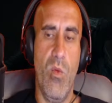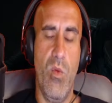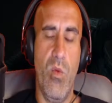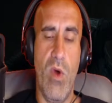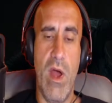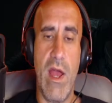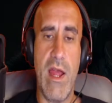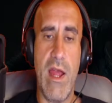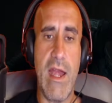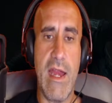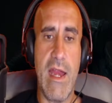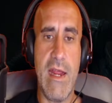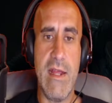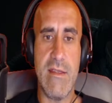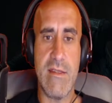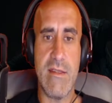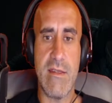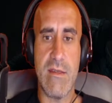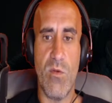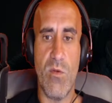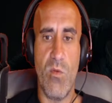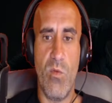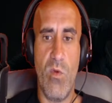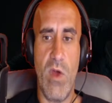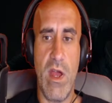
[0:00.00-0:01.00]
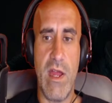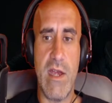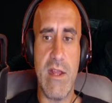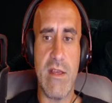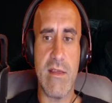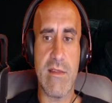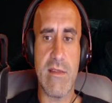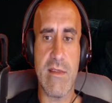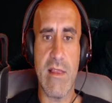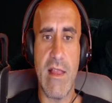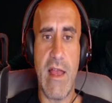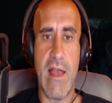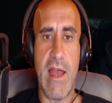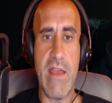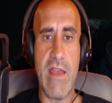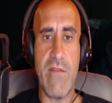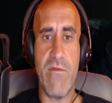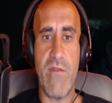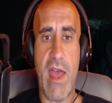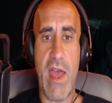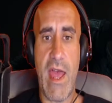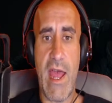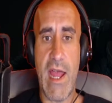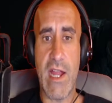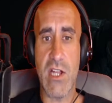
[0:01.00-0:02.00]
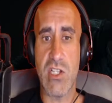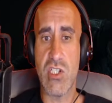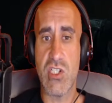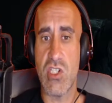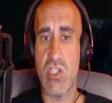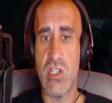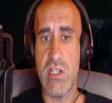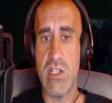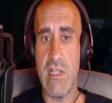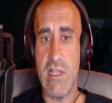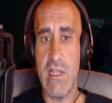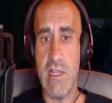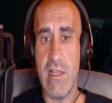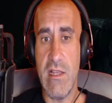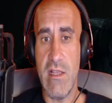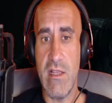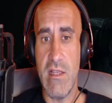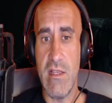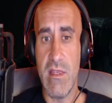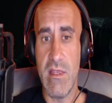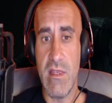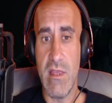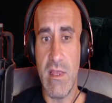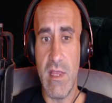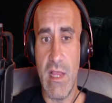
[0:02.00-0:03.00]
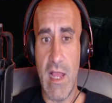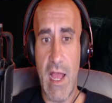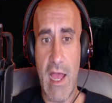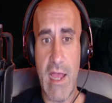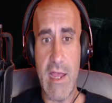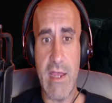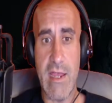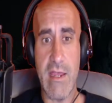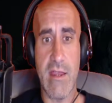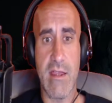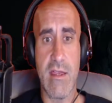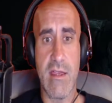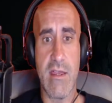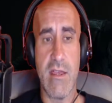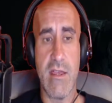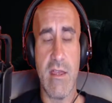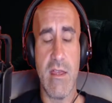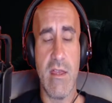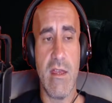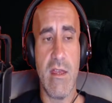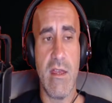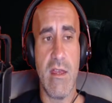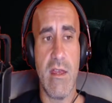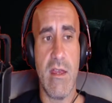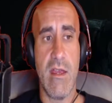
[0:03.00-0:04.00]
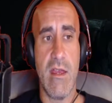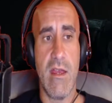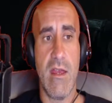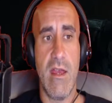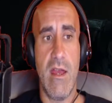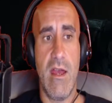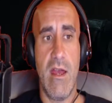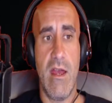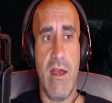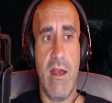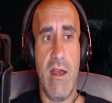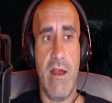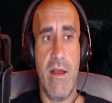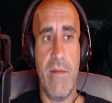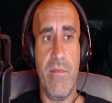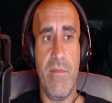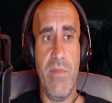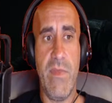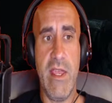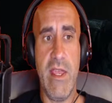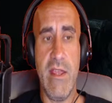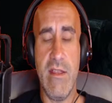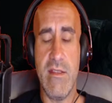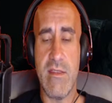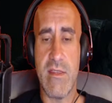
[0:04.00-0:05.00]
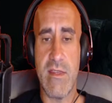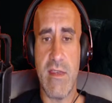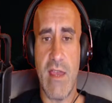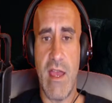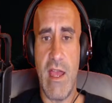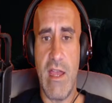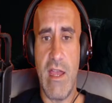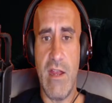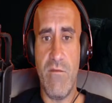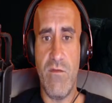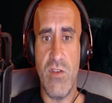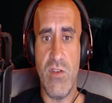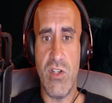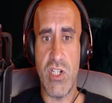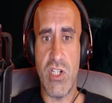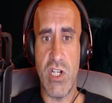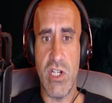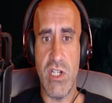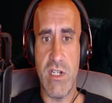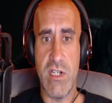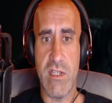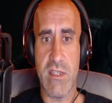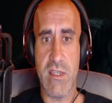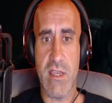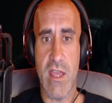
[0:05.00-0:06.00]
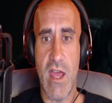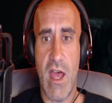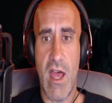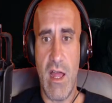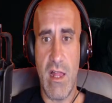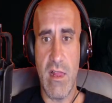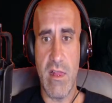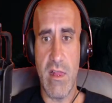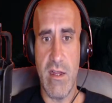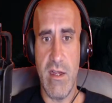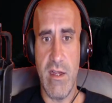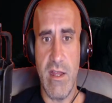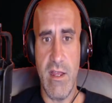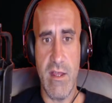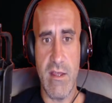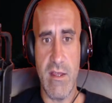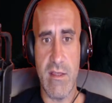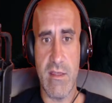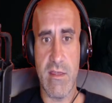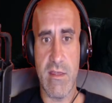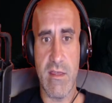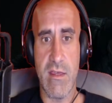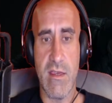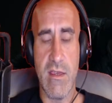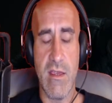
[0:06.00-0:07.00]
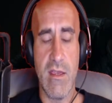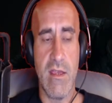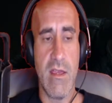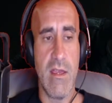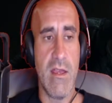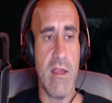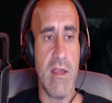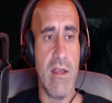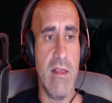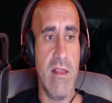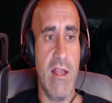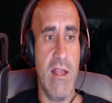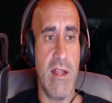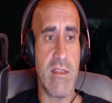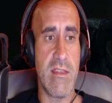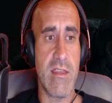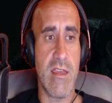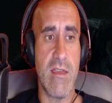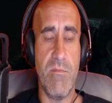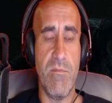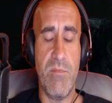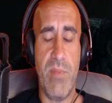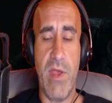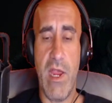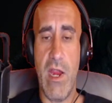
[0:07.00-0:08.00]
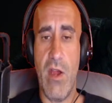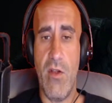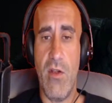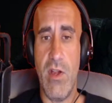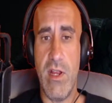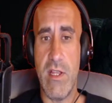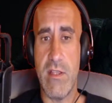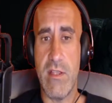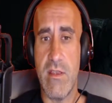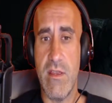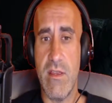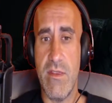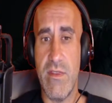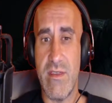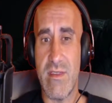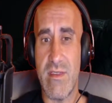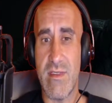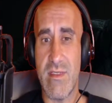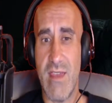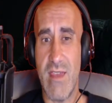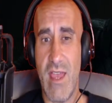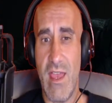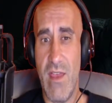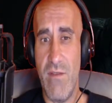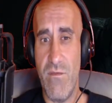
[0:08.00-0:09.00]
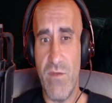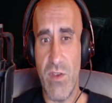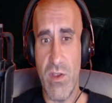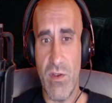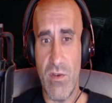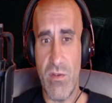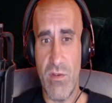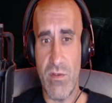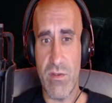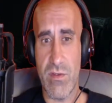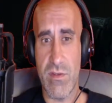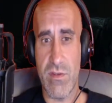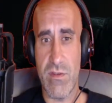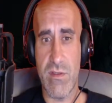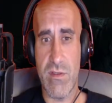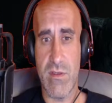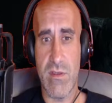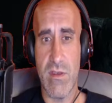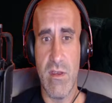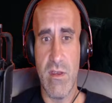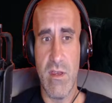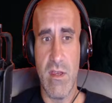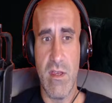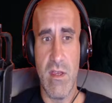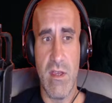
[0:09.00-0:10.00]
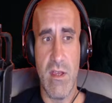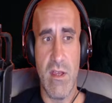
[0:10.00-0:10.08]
What is life actually like inside Virginia's colonies? Let's compare it to the saviors